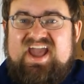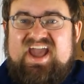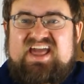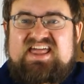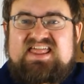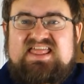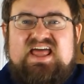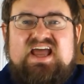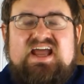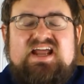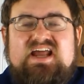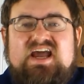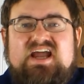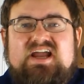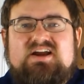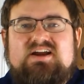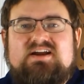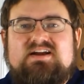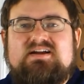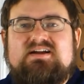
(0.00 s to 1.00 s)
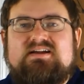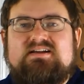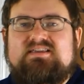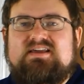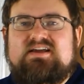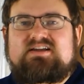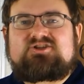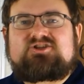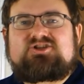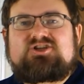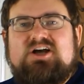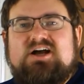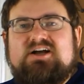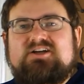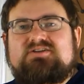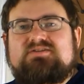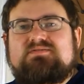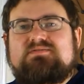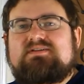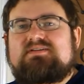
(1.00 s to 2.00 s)
And then I heard that
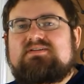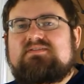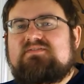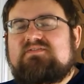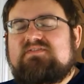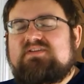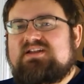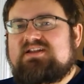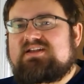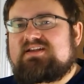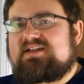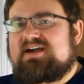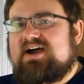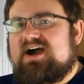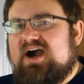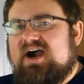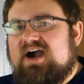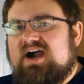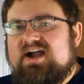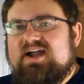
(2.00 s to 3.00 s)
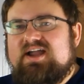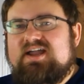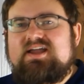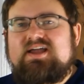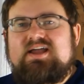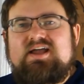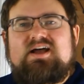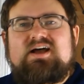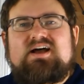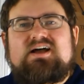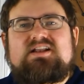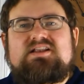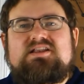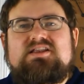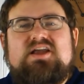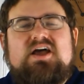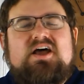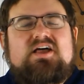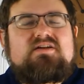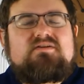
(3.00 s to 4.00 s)
Joshua defeated Ai
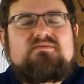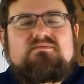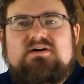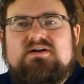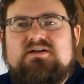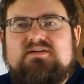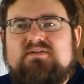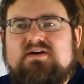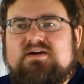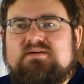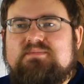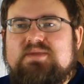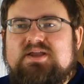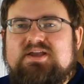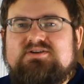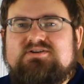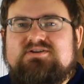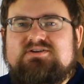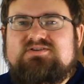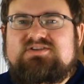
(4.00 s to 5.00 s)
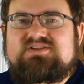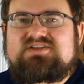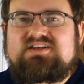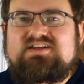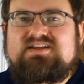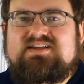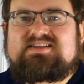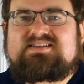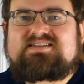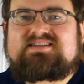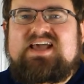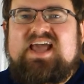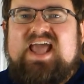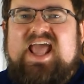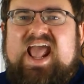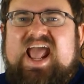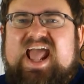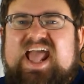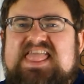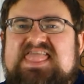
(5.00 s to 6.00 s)
another one of our major cities.
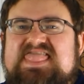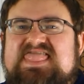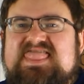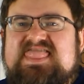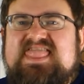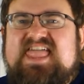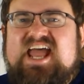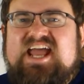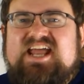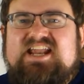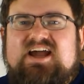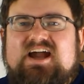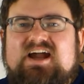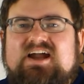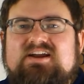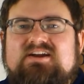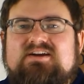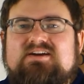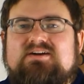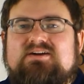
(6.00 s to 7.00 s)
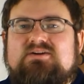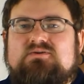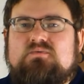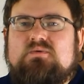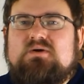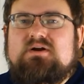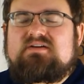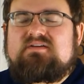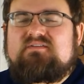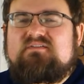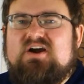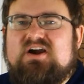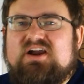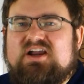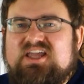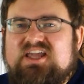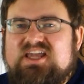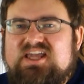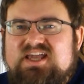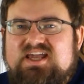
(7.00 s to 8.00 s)
And then I heard one of
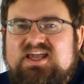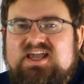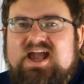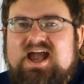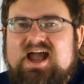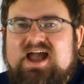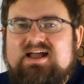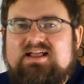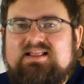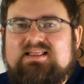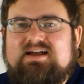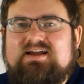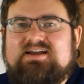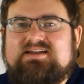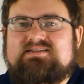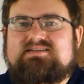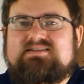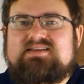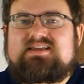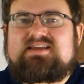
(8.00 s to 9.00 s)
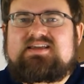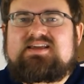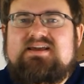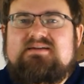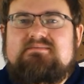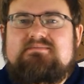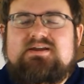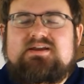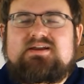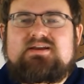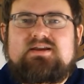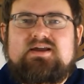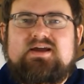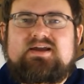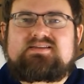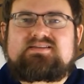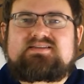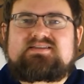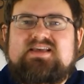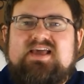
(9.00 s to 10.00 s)
our key allies, the
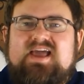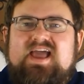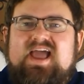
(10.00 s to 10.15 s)
Gibeonites,